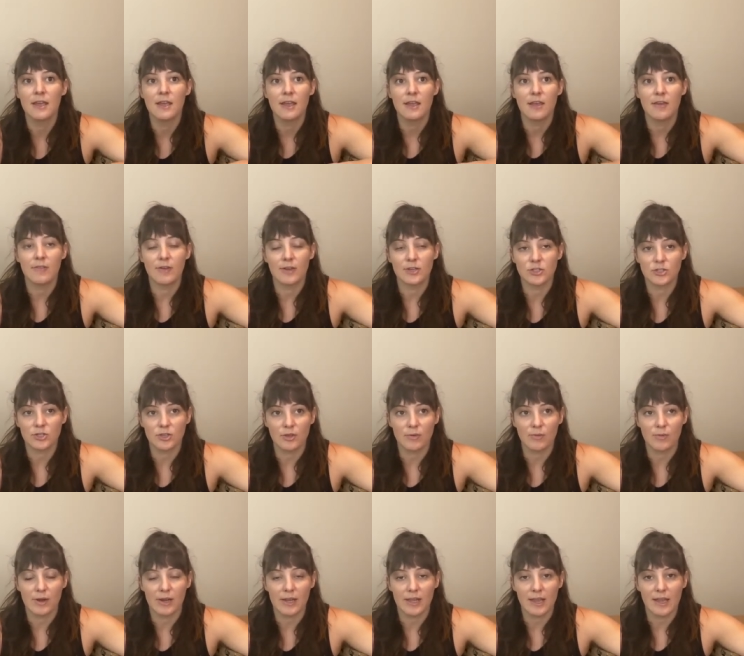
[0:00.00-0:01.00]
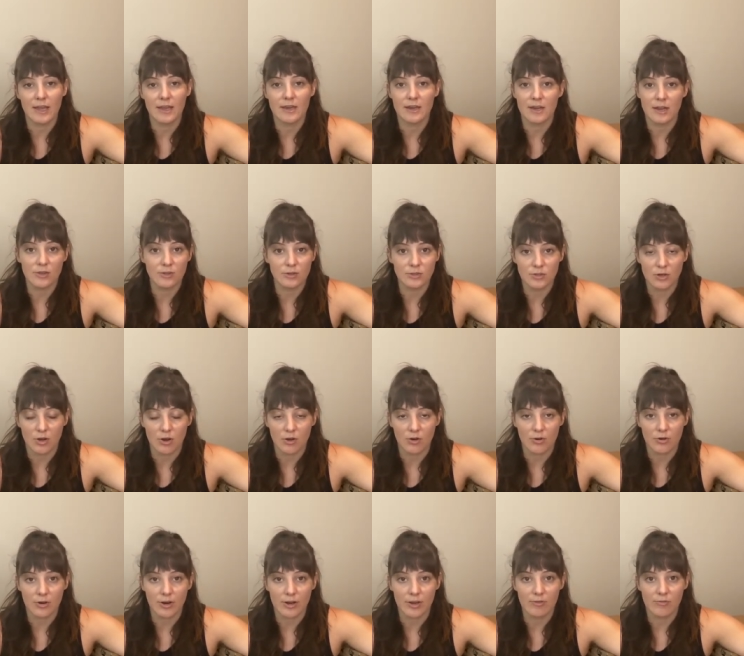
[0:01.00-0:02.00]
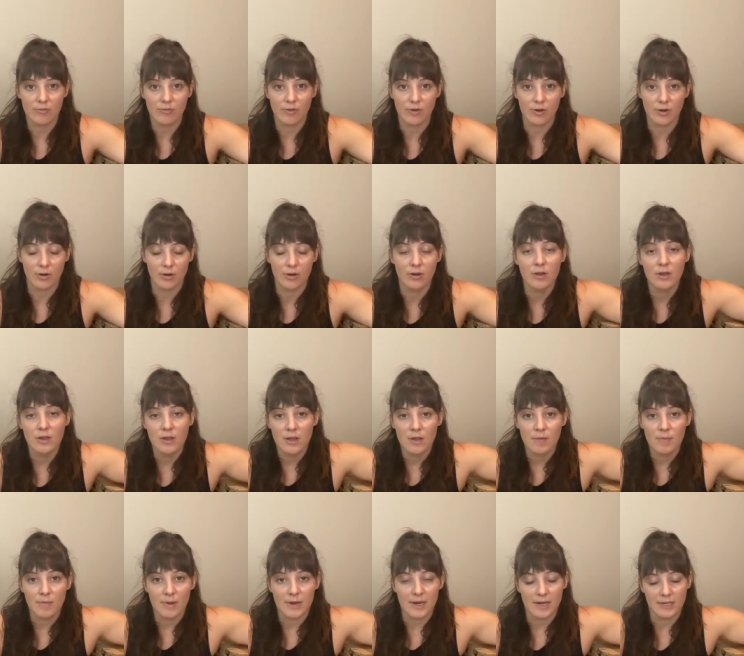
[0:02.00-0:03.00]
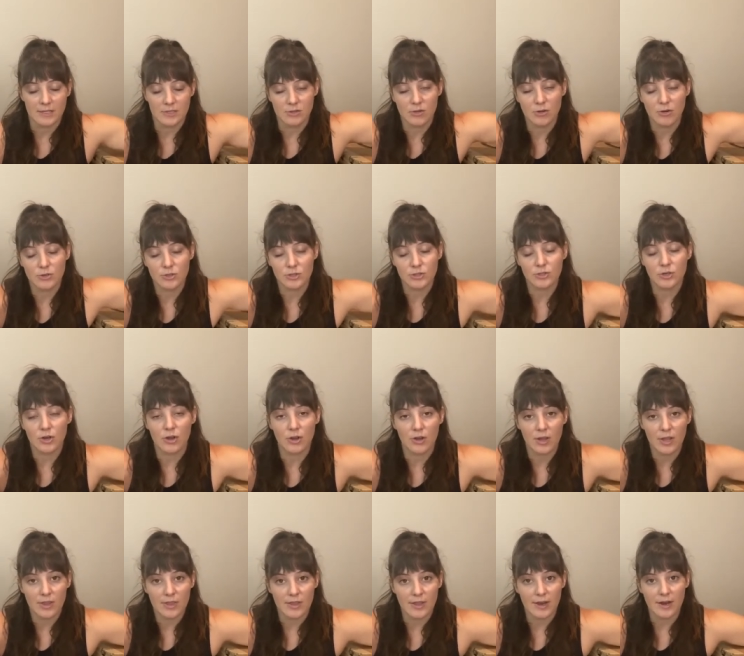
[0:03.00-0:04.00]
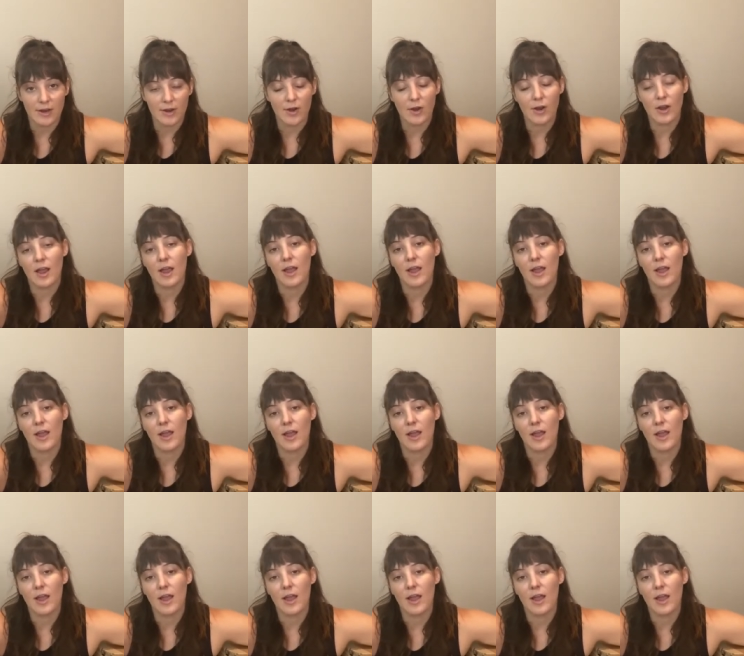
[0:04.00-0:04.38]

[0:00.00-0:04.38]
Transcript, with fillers: eventually when I get another dog crate for my next larger dog in there,